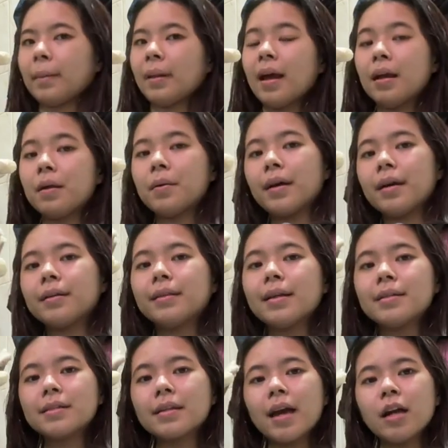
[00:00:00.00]
Anyway,
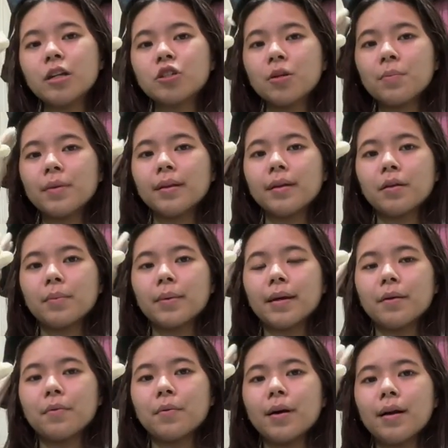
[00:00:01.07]
let's catch up a little
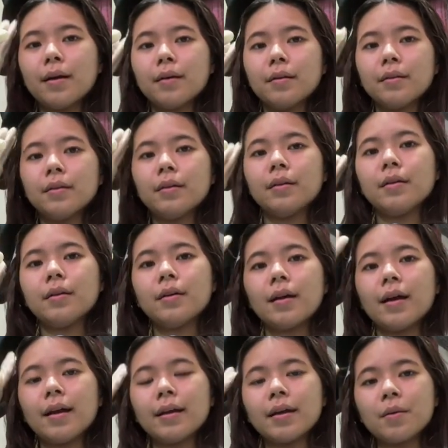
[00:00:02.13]
bit while
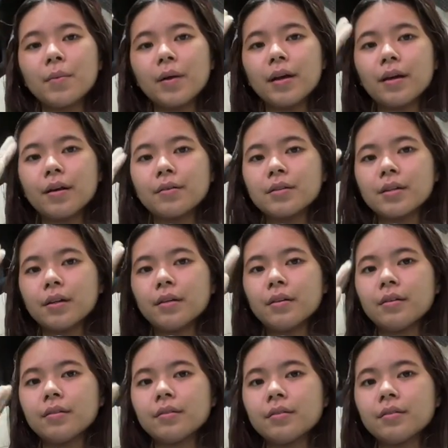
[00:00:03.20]
I get my hair done.